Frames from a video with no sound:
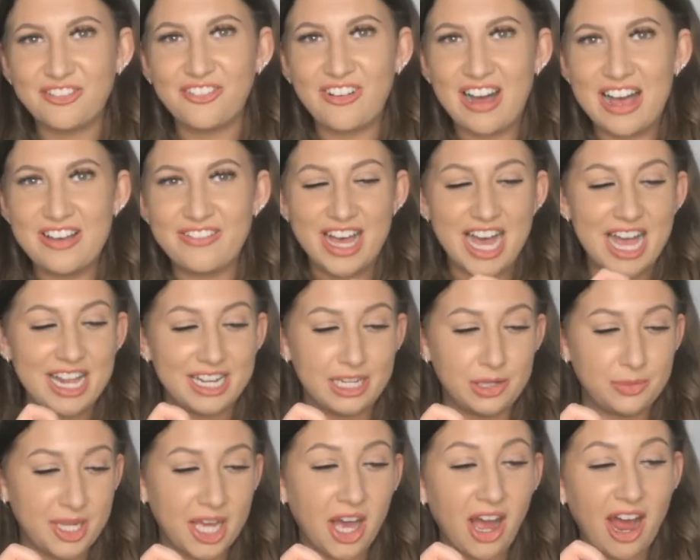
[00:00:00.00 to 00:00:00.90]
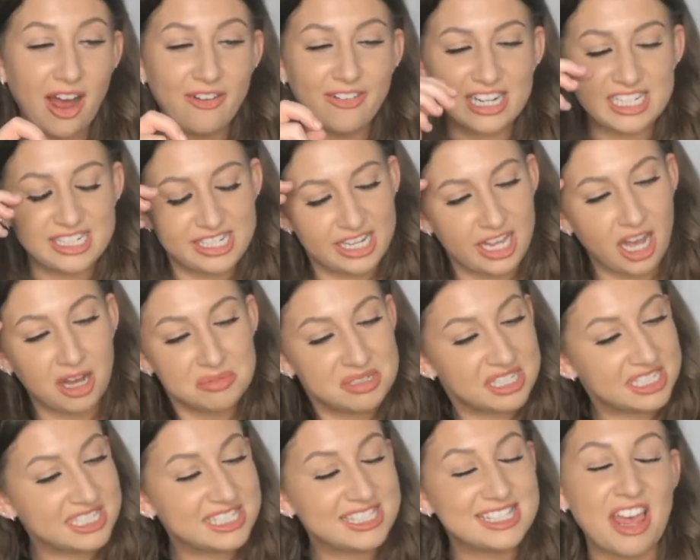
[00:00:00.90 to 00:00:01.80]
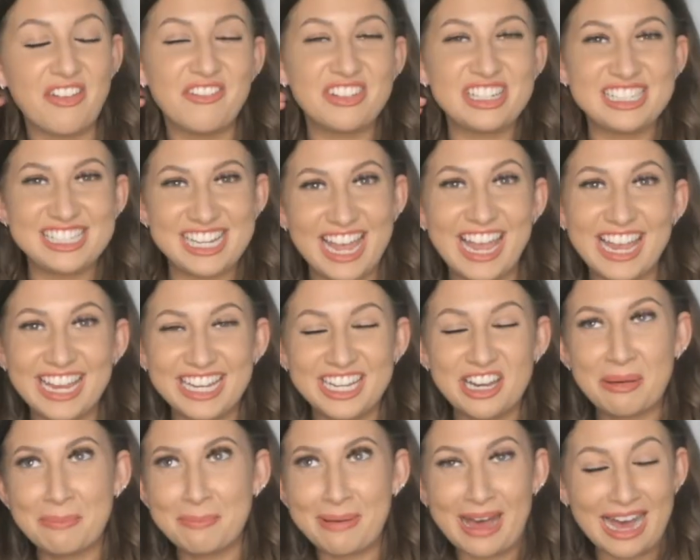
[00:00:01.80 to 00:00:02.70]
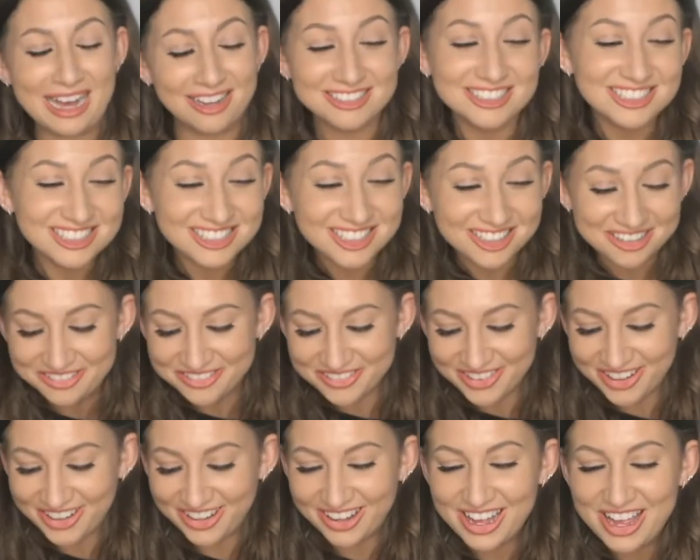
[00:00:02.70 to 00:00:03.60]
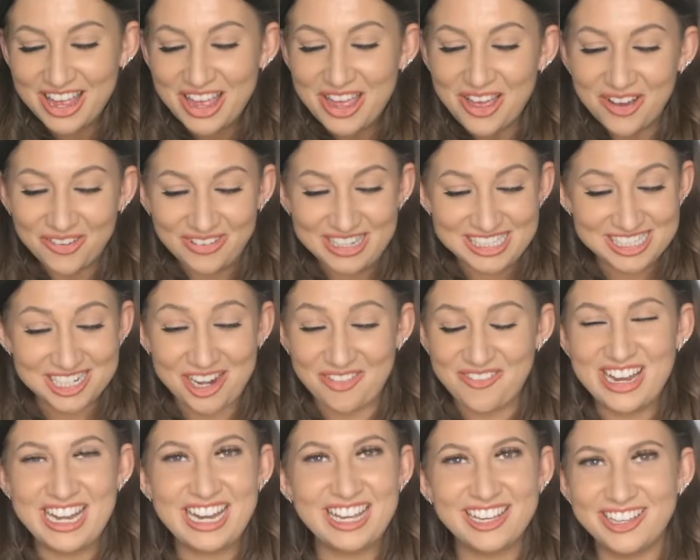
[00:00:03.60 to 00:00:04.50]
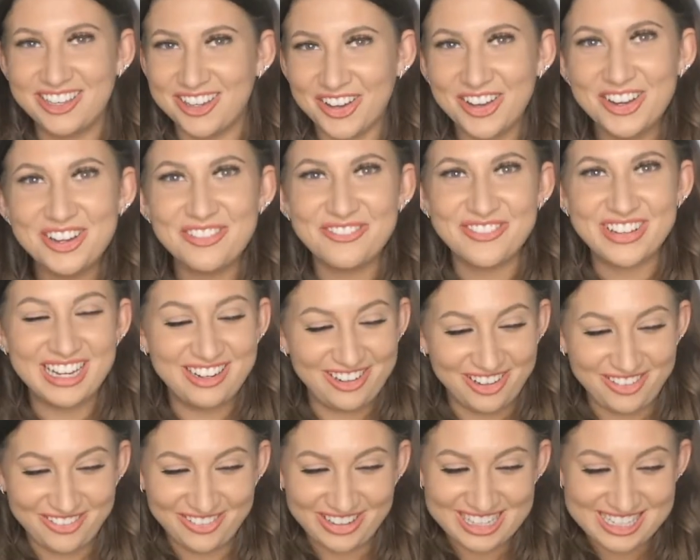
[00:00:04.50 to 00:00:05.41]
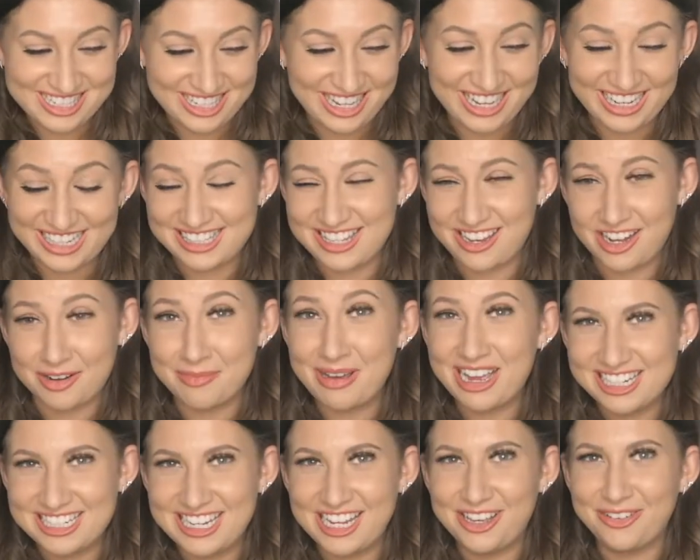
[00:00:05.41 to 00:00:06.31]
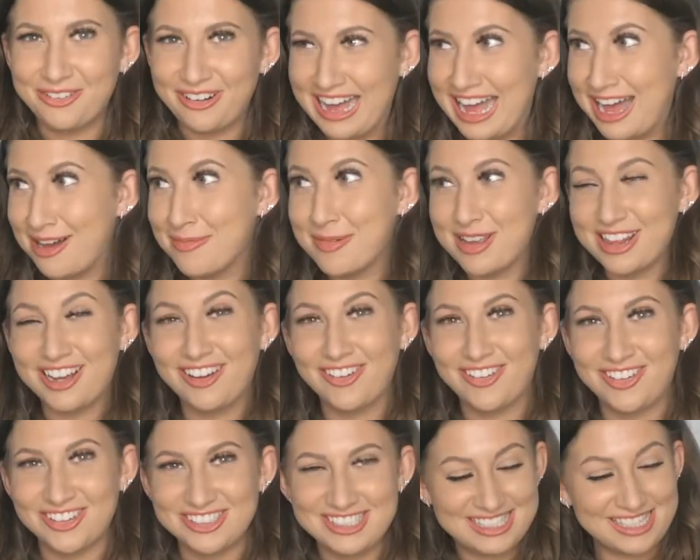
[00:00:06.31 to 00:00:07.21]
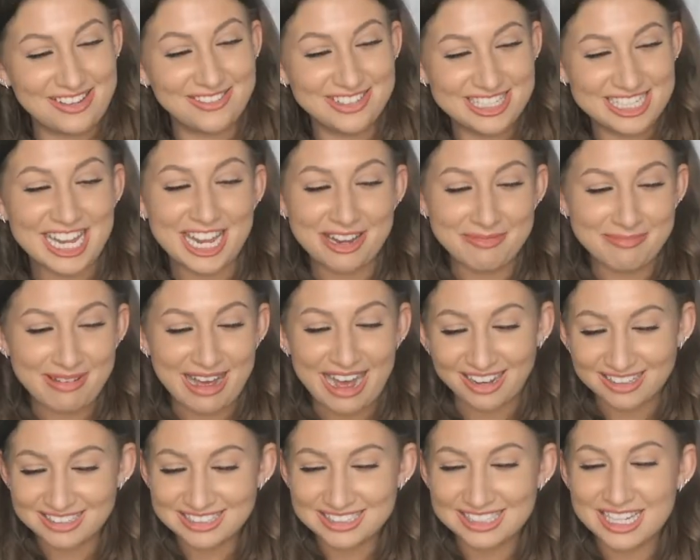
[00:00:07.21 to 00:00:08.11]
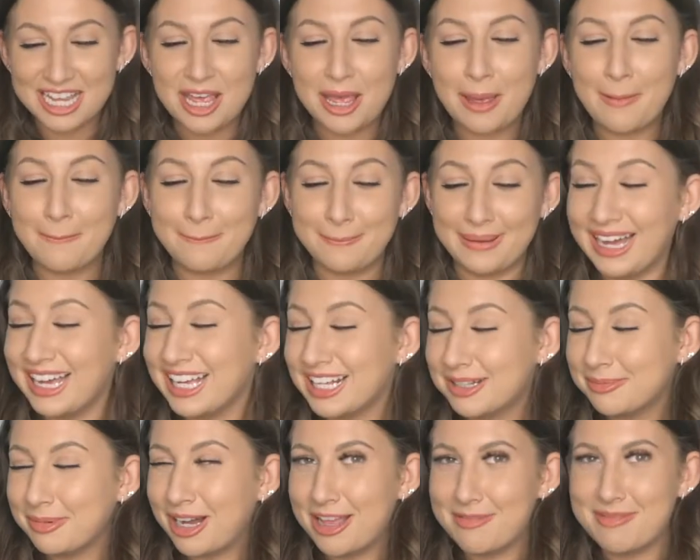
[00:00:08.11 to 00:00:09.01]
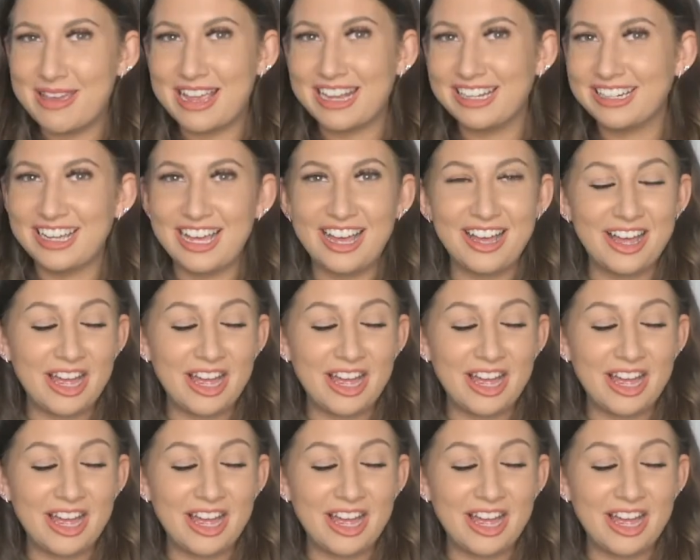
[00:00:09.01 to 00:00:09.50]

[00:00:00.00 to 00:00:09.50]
five added, we are actually up to 17 pounds so far, which I mean, it could be a lot worse. Like I said, I'm actually quite happy that I've got 17 pounds back, but I mean,